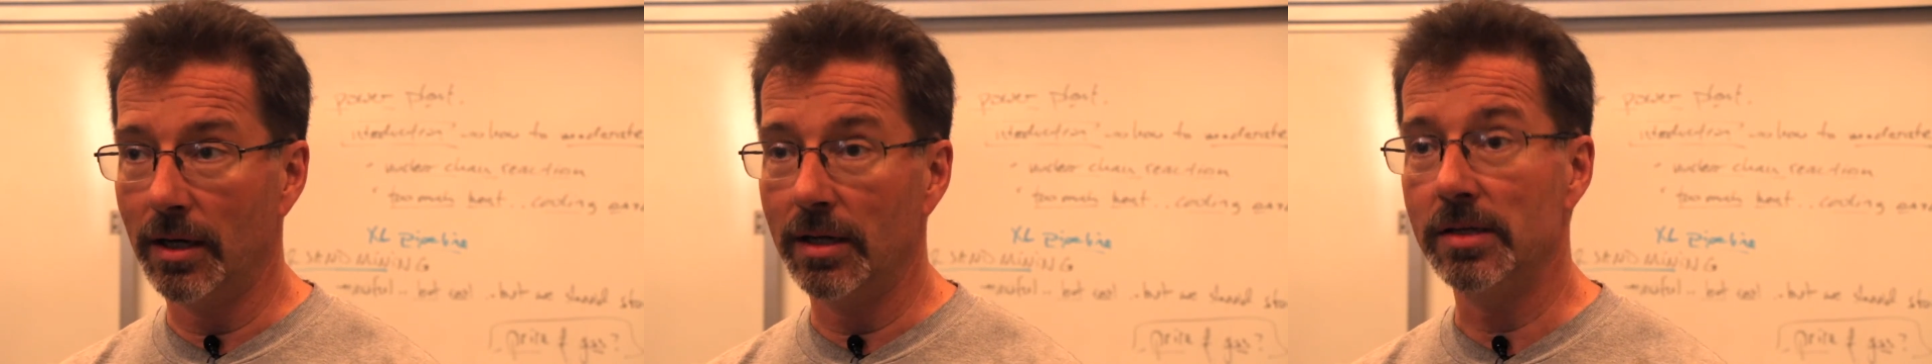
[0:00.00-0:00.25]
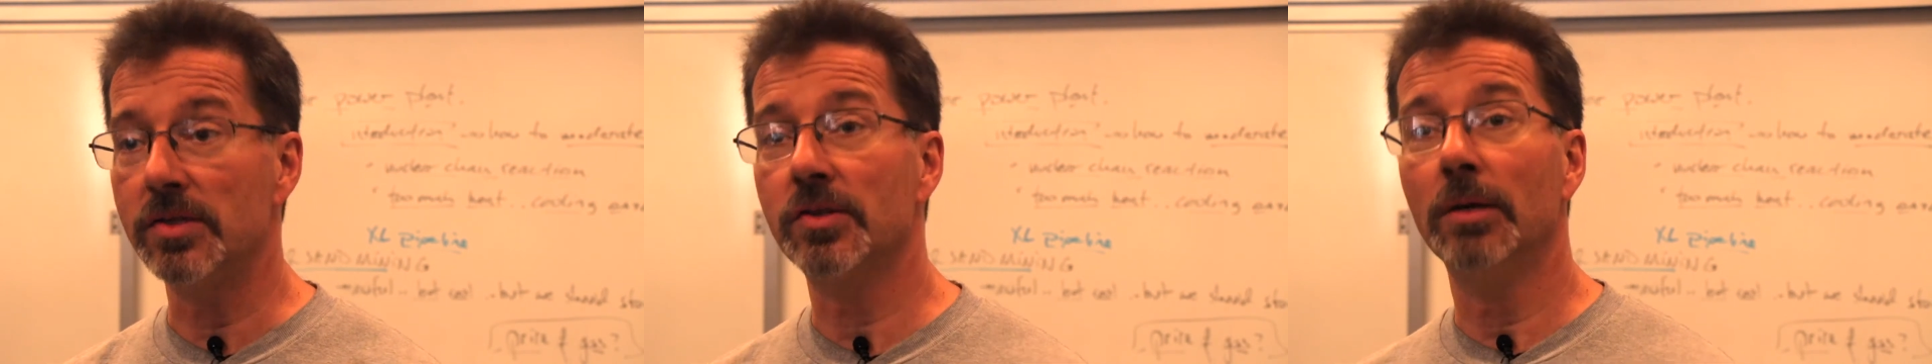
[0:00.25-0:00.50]

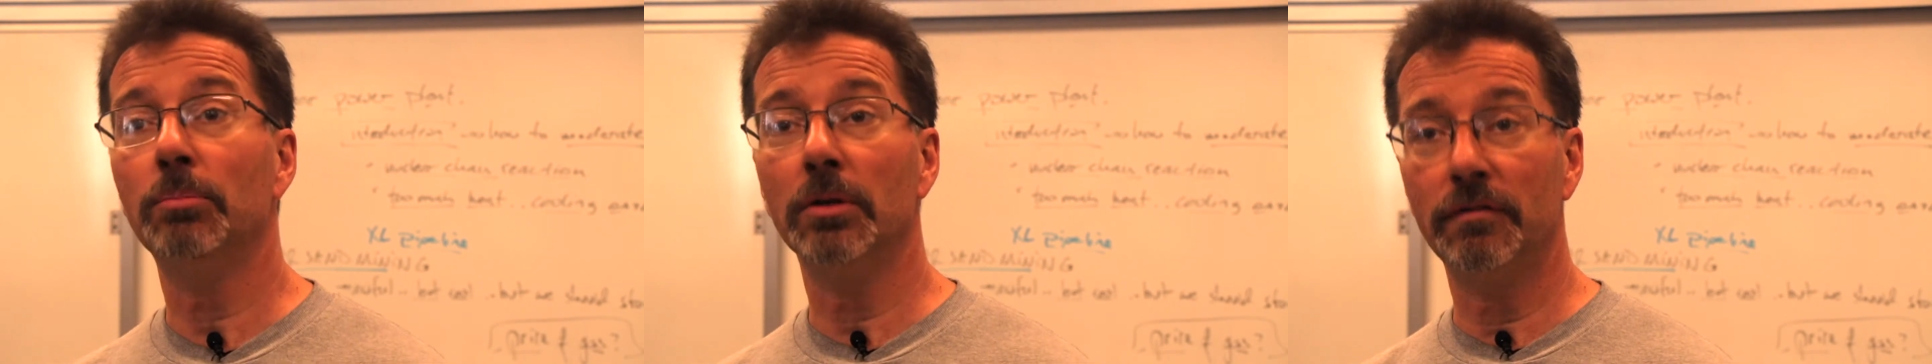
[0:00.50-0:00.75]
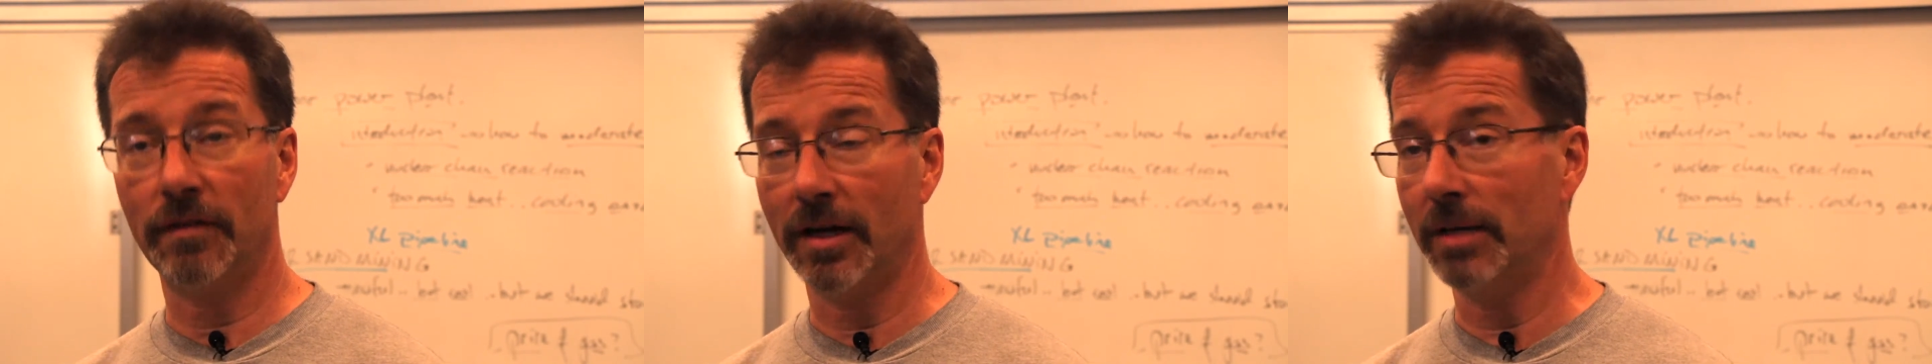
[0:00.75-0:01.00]
is
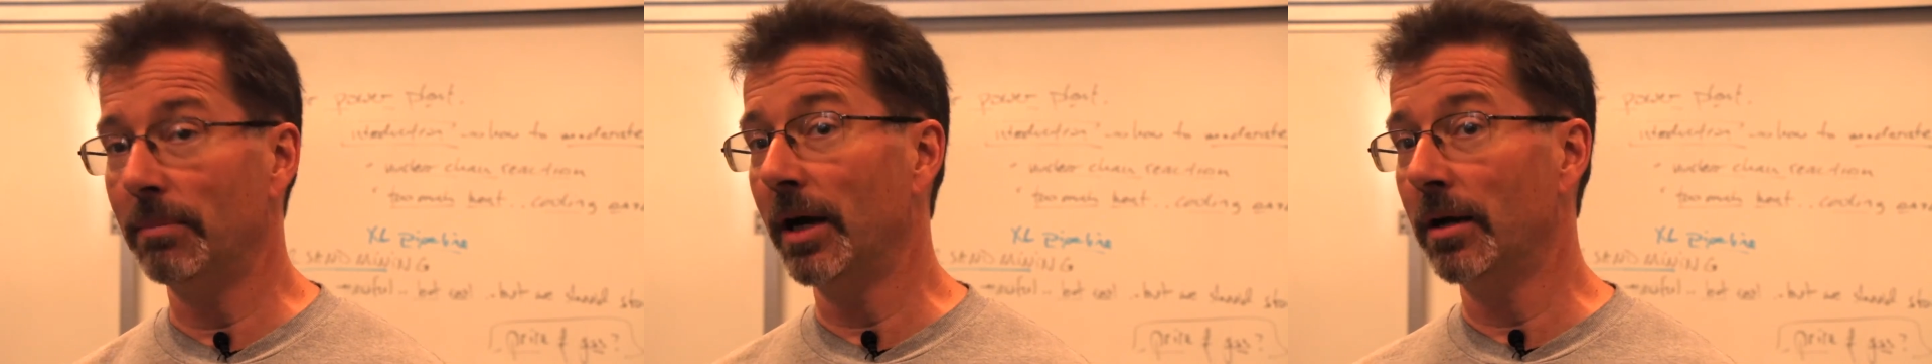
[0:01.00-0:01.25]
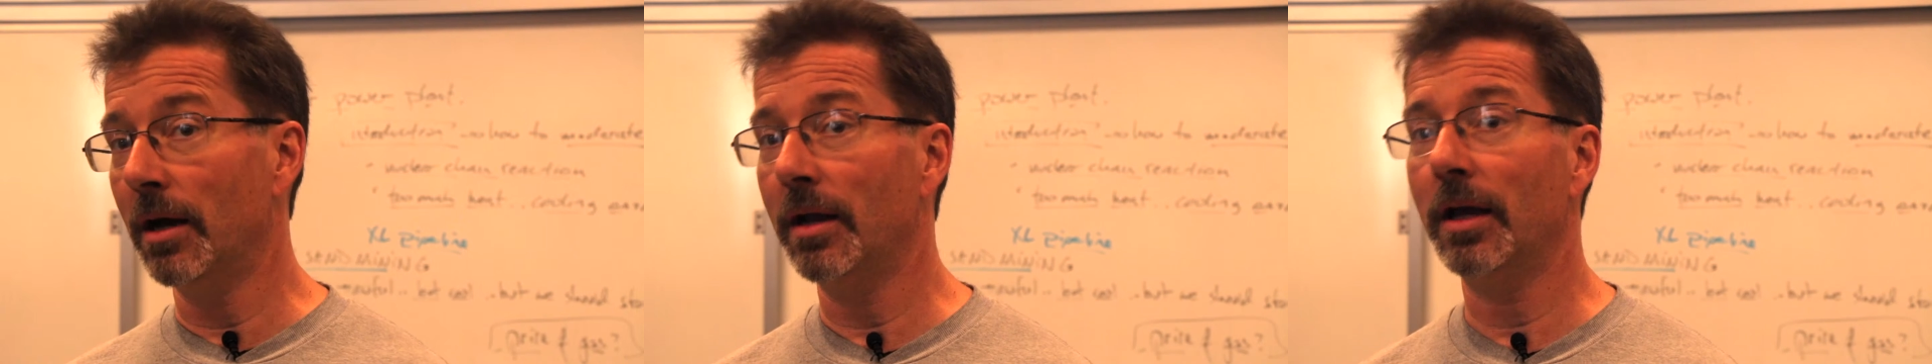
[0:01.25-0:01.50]
simplified by
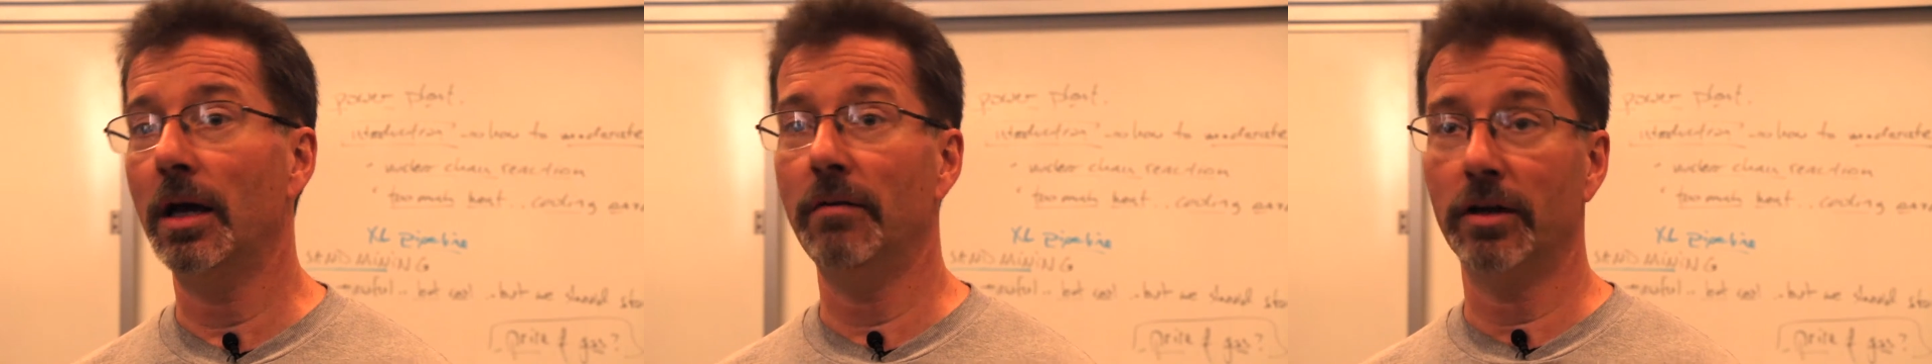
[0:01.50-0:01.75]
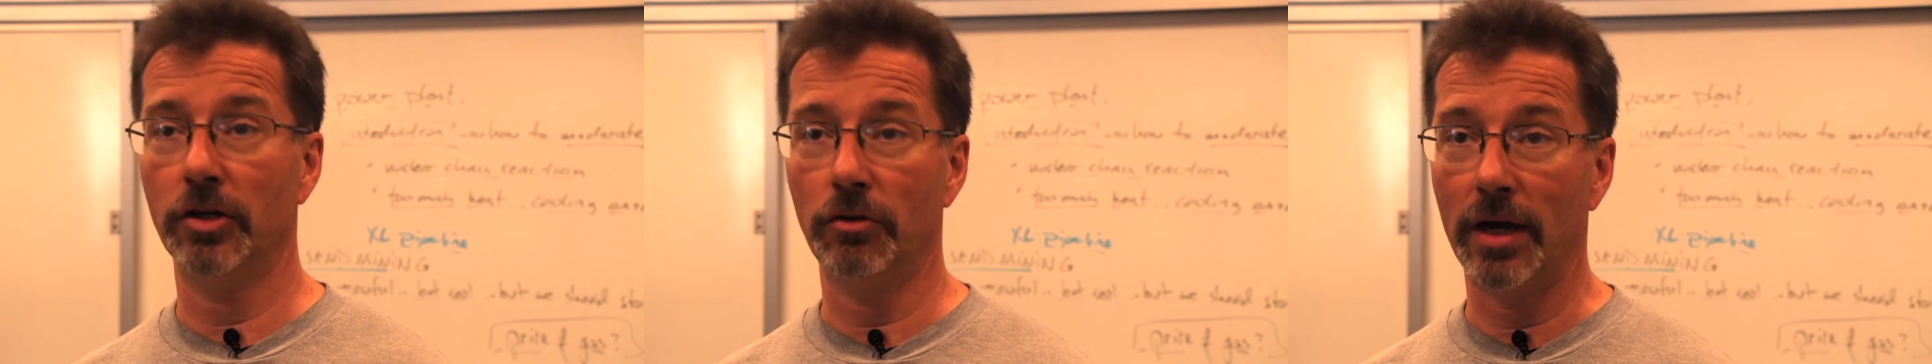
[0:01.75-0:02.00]
not
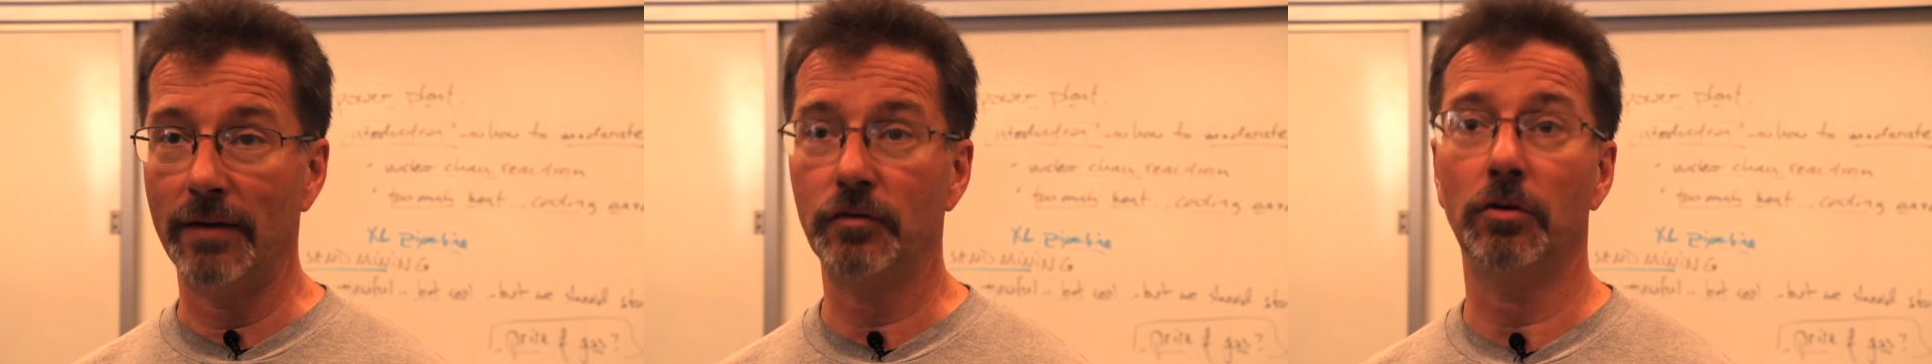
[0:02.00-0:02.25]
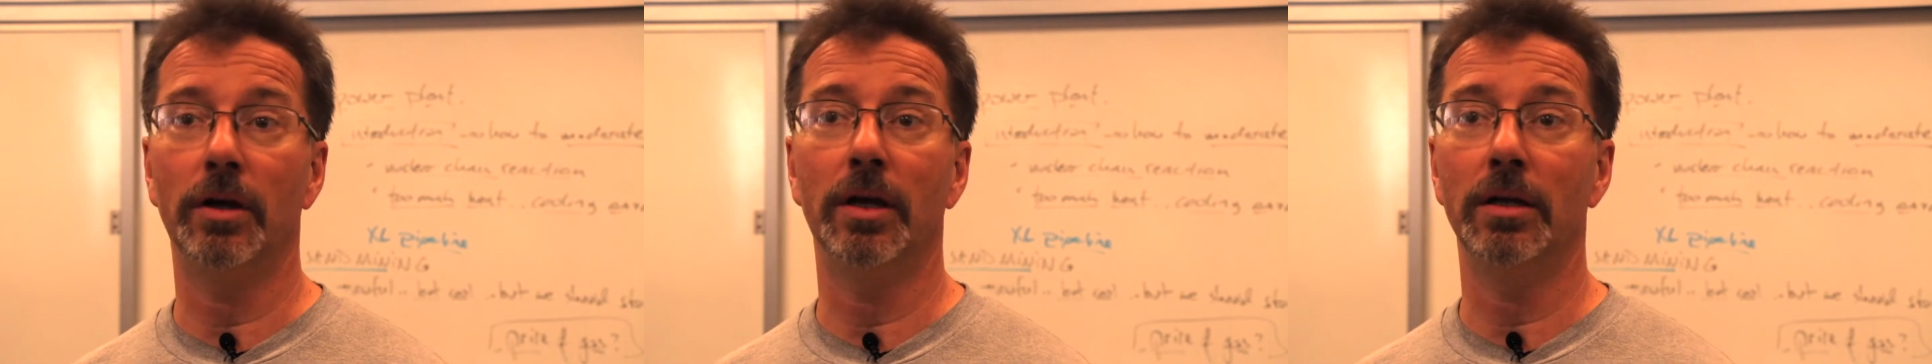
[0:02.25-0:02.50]
having a
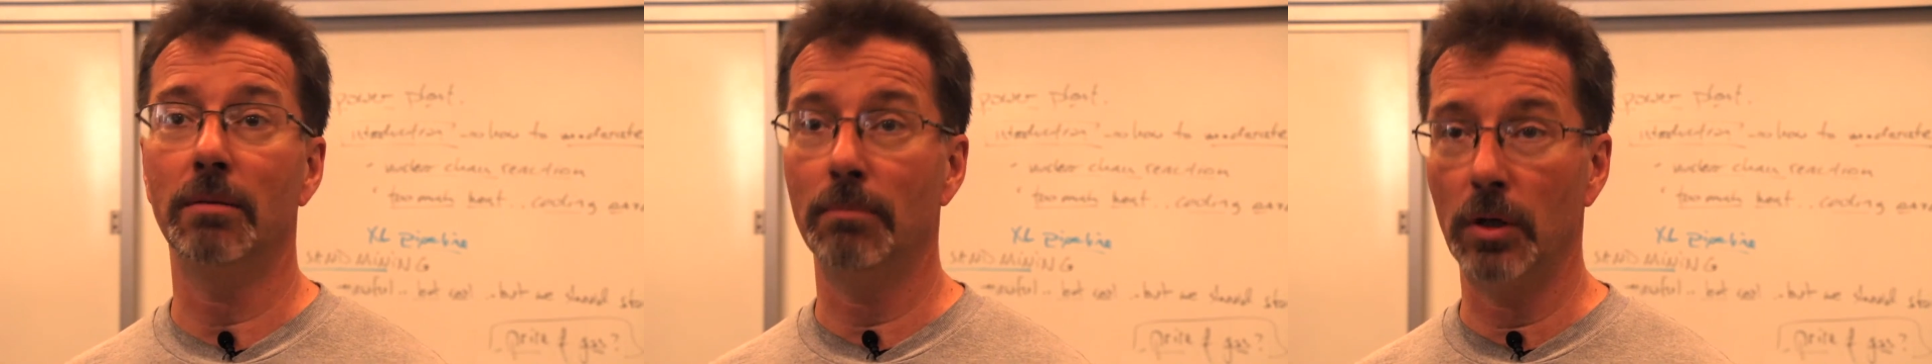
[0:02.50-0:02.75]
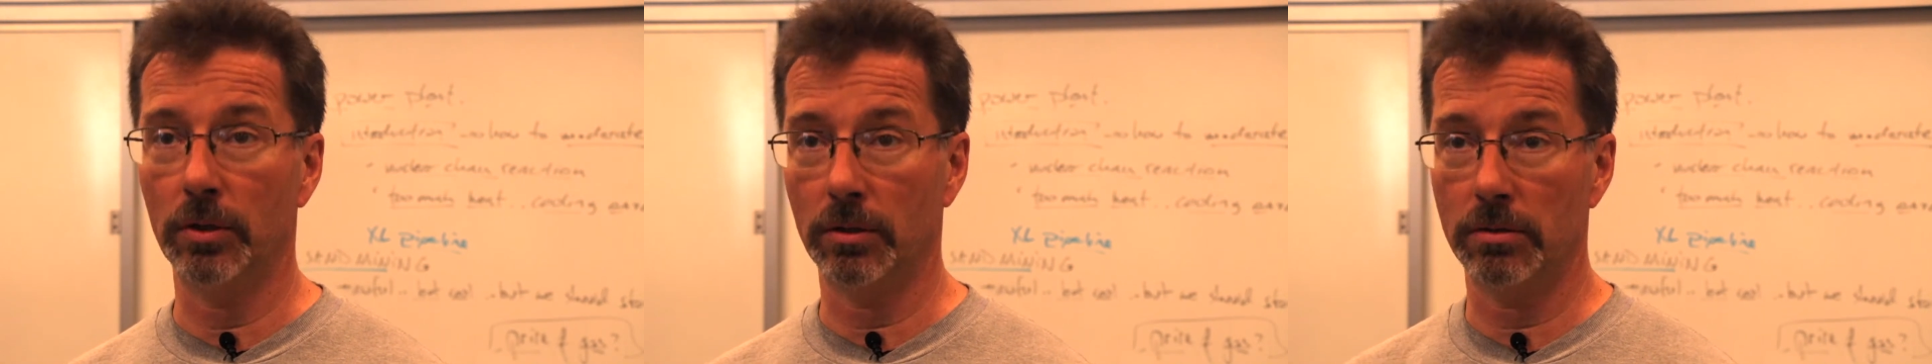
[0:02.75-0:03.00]
drivetrain,
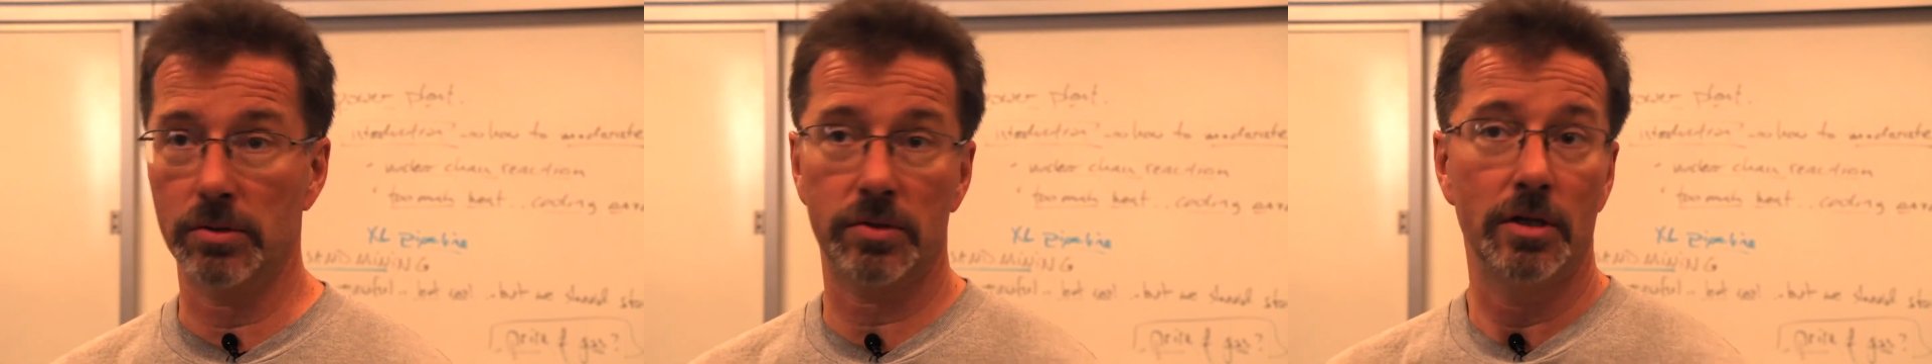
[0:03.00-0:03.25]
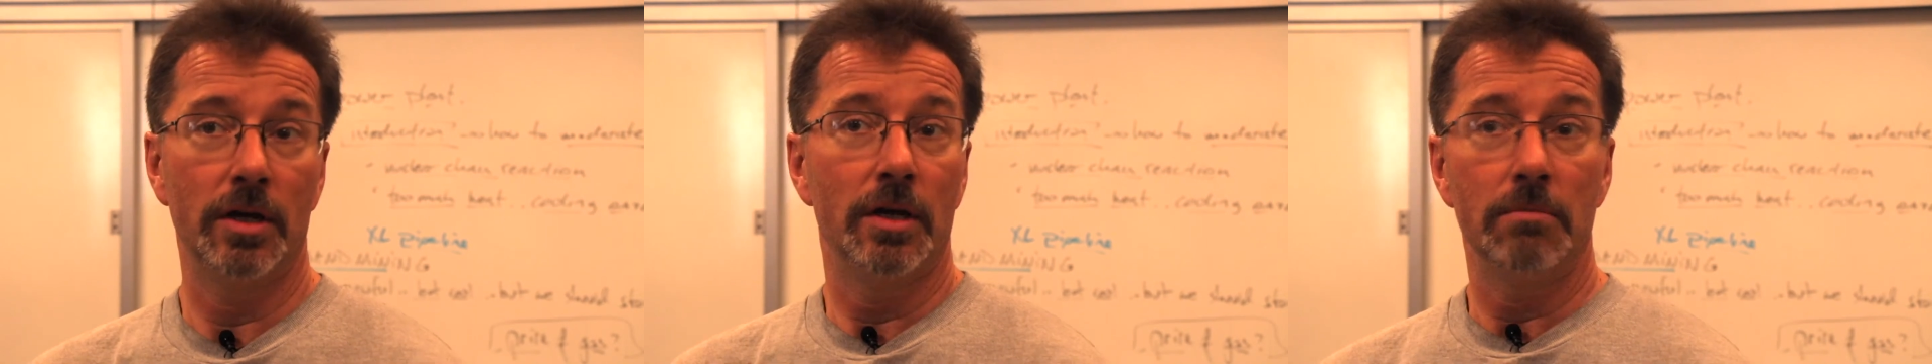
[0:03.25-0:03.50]
motors,